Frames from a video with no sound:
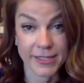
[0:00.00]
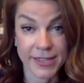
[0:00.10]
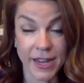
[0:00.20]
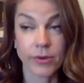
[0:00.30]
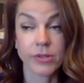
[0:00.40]

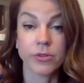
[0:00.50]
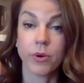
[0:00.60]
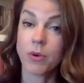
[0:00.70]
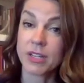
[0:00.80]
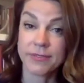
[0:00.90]
down. So it
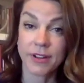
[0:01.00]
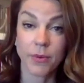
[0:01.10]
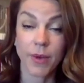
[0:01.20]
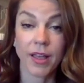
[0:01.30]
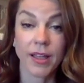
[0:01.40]
works very
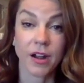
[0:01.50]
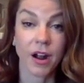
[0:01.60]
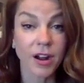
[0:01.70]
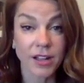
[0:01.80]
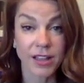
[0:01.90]
well in
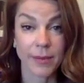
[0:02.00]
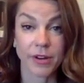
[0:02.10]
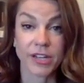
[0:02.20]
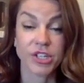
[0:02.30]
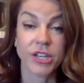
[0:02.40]
our
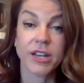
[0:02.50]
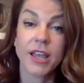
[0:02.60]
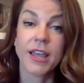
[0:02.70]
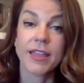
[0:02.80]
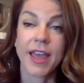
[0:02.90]
collaboration
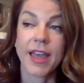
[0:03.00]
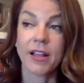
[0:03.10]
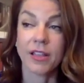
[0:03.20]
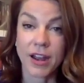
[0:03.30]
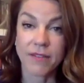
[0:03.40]
that
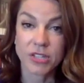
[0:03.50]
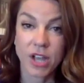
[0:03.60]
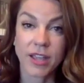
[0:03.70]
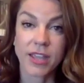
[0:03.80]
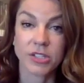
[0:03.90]
a lot of the
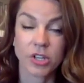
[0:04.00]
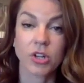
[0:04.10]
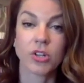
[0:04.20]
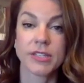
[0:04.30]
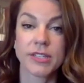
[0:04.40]
talking in
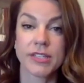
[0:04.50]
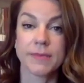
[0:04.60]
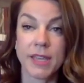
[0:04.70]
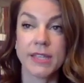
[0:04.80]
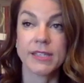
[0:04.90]
circles is
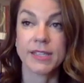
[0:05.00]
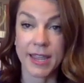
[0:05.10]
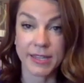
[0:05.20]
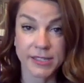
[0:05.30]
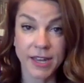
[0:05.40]
me
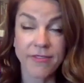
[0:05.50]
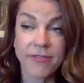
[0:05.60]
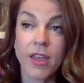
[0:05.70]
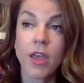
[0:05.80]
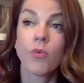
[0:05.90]
saying stuff.
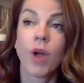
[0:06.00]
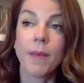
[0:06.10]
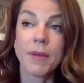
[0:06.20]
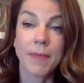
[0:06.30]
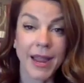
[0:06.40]

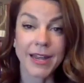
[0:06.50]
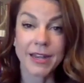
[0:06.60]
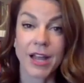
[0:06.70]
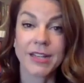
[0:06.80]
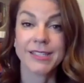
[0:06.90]
Robin might
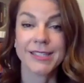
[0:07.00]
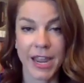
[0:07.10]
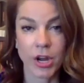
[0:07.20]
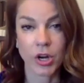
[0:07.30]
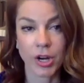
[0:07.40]
not
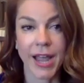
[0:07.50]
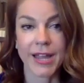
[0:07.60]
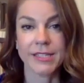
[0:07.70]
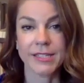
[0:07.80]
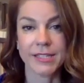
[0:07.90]
say her
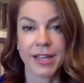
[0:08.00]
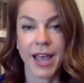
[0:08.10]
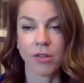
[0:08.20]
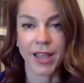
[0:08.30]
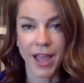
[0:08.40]
idea
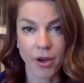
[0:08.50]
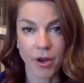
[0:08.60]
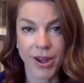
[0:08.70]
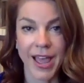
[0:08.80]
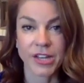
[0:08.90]
out
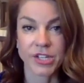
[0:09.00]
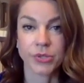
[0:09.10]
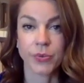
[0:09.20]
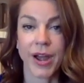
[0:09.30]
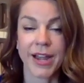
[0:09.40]
loud as
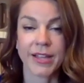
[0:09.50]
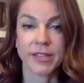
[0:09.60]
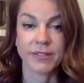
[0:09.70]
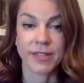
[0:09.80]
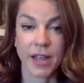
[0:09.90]
she's writing
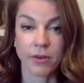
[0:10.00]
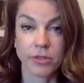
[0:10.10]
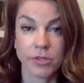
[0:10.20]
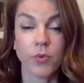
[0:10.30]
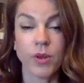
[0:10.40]
stuff down.
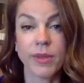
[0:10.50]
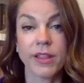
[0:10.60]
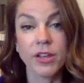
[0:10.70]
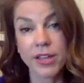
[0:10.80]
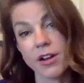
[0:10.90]
So when
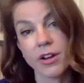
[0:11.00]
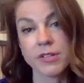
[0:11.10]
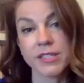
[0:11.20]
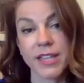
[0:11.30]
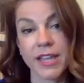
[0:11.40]
we look at our
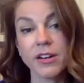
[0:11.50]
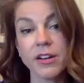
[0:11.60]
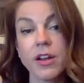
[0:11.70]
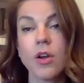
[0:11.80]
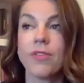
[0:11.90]
notes later,
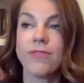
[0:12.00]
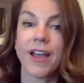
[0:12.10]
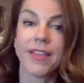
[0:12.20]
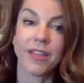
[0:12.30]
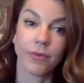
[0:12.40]
we'll
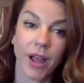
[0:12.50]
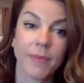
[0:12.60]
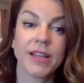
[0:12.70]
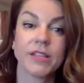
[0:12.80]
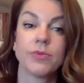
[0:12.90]
find that
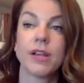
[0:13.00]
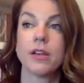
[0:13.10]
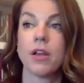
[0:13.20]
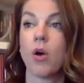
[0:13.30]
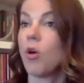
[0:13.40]
Robin has
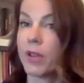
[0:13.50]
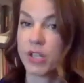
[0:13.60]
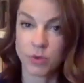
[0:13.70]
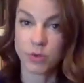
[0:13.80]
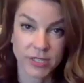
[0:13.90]
written a whole
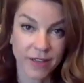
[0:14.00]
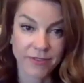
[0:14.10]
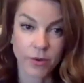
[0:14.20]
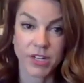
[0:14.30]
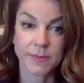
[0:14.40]
bunch more stuff
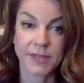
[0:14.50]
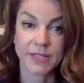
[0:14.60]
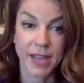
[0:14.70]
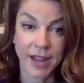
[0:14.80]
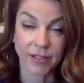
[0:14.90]
than what's been
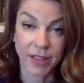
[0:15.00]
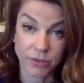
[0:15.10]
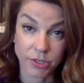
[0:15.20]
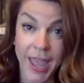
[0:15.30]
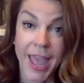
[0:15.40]
said out
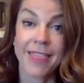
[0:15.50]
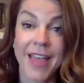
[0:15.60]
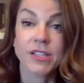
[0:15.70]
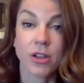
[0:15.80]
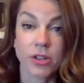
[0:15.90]
loud too. And
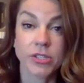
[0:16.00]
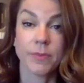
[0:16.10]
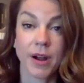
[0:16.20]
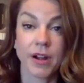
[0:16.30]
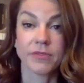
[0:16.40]
that's also
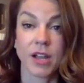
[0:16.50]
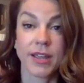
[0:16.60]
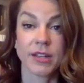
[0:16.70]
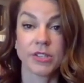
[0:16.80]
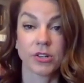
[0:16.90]
part of
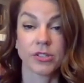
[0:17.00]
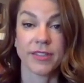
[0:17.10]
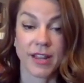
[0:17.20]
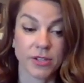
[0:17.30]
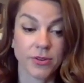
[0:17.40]
talking in circles, and
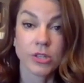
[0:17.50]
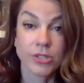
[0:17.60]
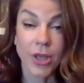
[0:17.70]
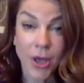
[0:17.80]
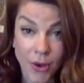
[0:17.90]
that's okay.
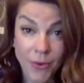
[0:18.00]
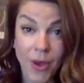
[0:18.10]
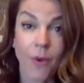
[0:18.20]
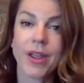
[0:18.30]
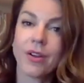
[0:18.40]
So
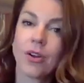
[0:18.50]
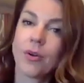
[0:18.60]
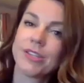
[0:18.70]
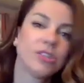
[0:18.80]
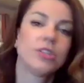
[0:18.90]
we are
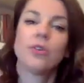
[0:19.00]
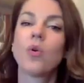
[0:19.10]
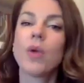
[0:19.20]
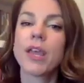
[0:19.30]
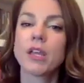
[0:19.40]
going to do a
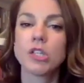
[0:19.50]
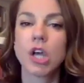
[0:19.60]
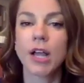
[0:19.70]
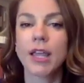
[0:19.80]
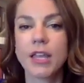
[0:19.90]
quick
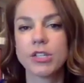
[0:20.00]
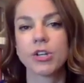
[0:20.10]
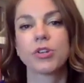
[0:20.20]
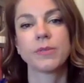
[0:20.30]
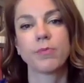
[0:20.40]
talking in
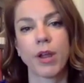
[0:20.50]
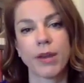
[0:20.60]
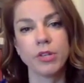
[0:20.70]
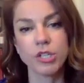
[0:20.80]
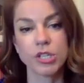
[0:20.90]
circles brain
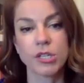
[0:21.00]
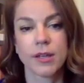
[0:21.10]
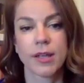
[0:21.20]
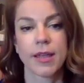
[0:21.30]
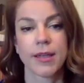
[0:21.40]
mush
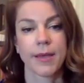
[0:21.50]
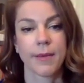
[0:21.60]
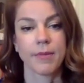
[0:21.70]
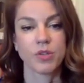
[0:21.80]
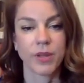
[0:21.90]

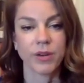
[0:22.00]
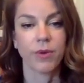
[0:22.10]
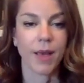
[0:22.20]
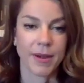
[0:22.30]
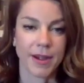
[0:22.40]
between
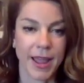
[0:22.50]
Robin and I.